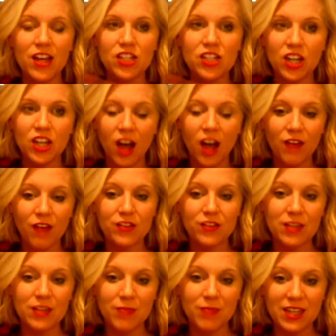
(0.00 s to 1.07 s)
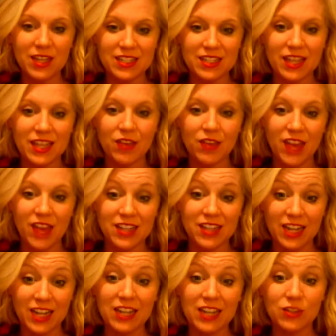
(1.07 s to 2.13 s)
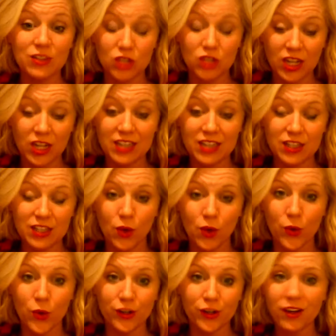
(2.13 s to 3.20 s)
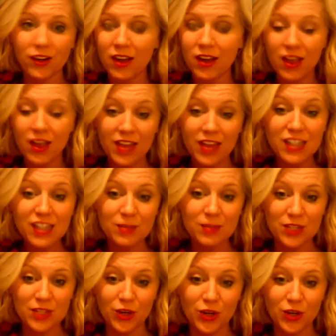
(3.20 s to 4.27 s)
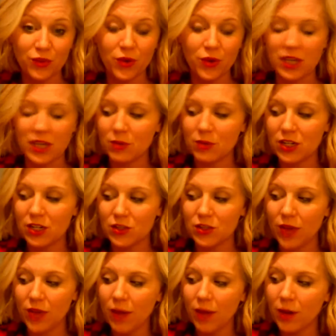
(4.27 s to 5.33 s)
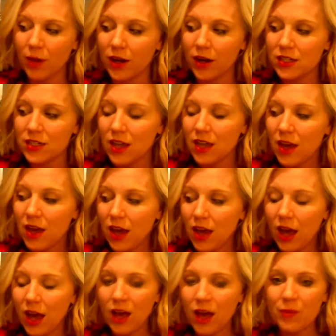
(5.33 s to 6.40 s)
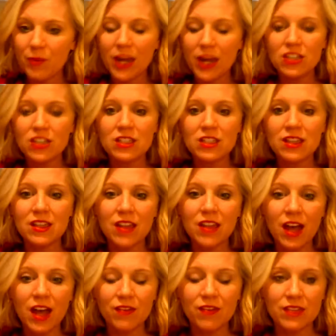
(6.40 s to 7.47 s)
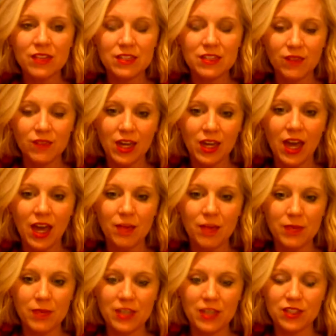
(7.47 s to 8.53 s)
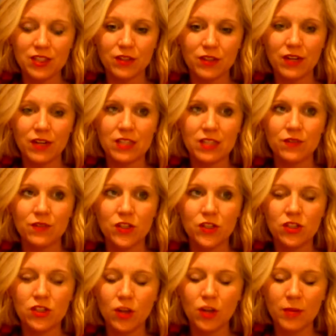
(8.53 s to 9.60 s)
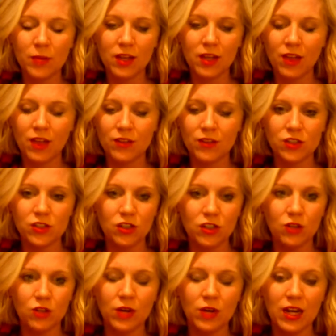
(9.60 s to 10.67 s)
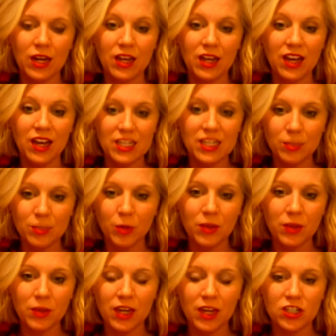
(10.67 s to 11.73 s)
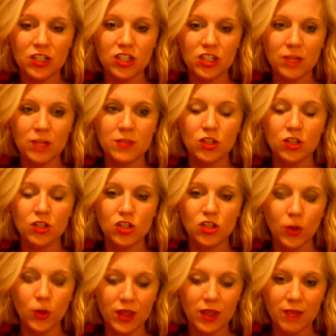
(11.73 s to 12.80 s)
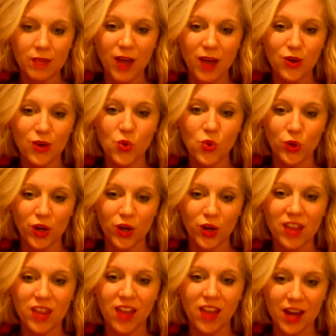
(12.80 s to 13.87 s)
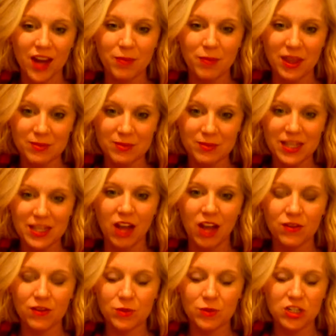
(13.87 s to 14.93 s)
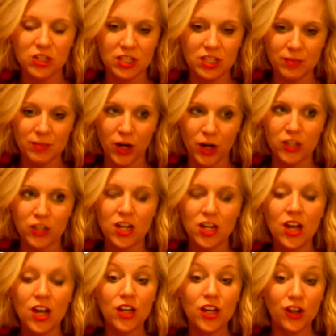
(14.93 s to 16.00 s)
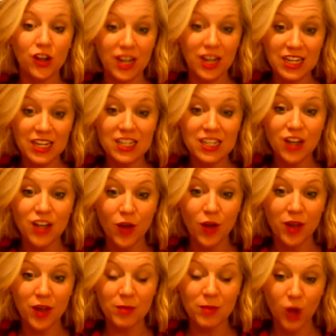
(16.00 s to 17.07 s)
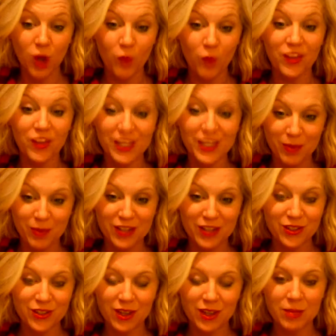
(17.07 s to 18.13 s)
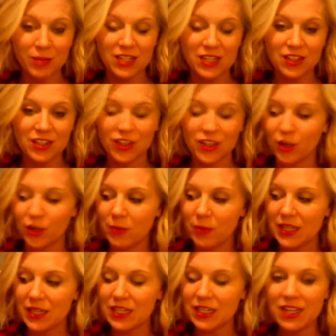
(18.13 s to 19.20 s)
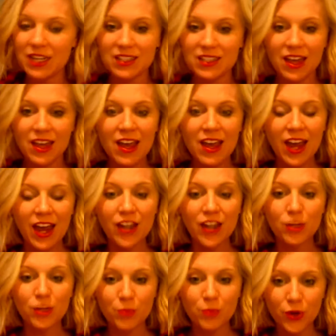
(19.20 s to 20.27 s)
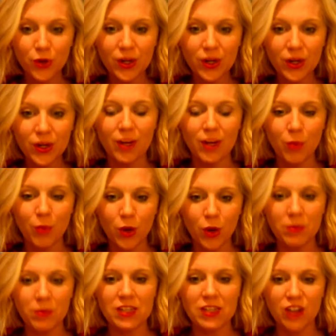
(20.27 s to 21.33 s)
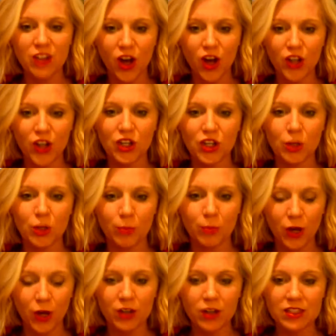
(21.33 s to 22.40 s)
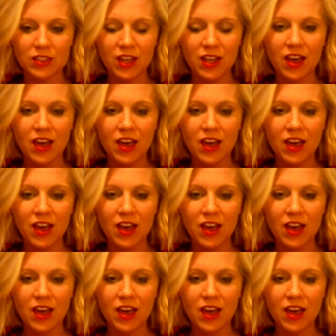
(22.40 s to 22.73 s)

She offers them that discount that day so she gets the order. That's up to you if you guys want to do that part. But I just love this VIP service for so many levels. You're creating customer relationships. You're showing them how to order online by themselves, which is smart. You're getting to know them and hopefully sponsor them into your business. And you're putting appointments on your books.